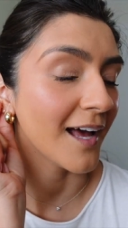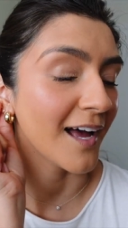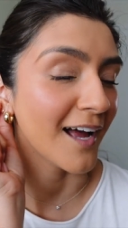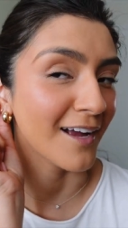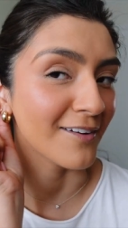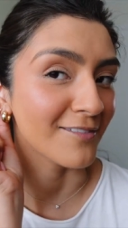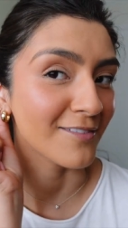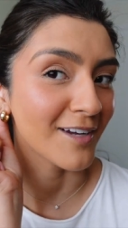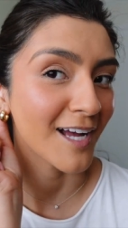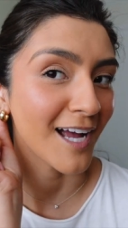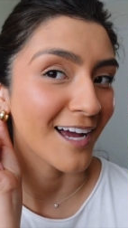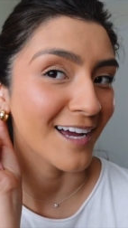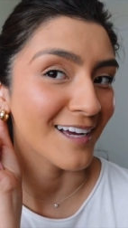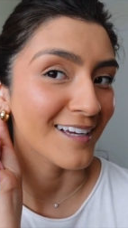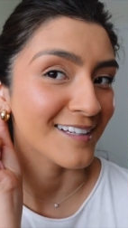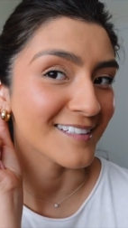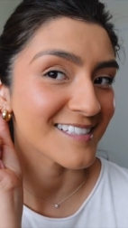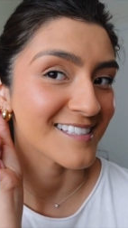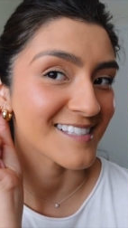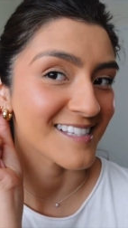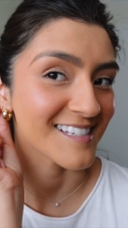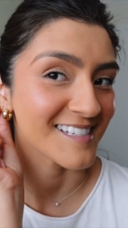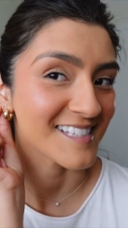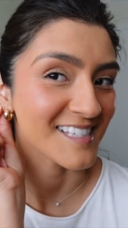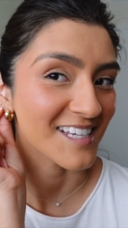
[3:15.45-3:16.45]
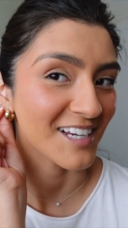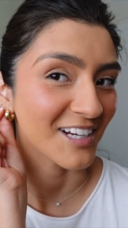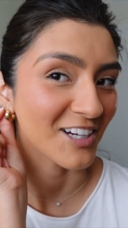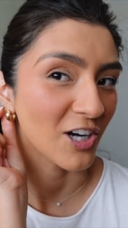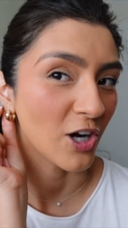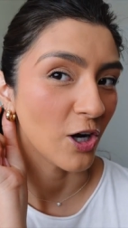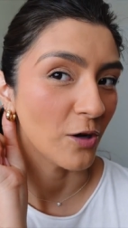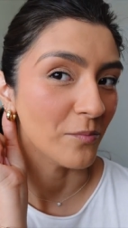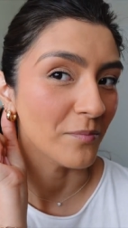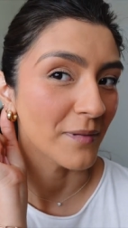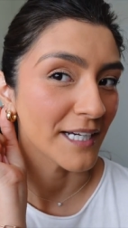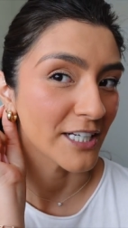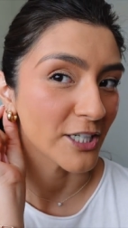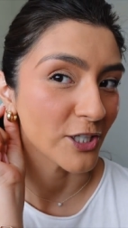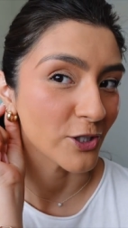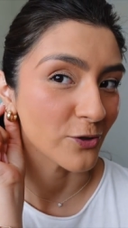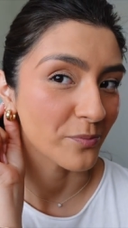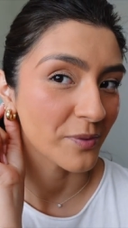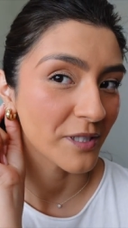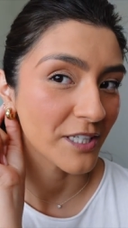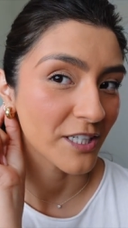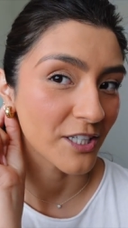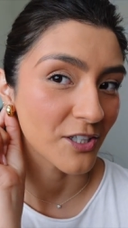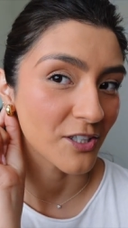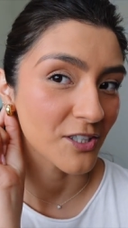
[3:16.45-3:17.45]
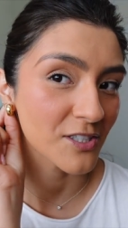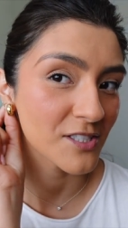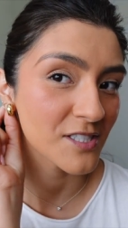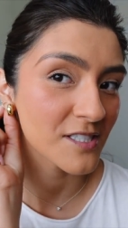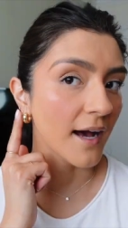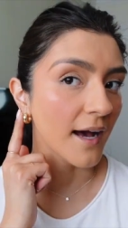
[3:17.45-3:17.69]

I've had since I got my ear pierced.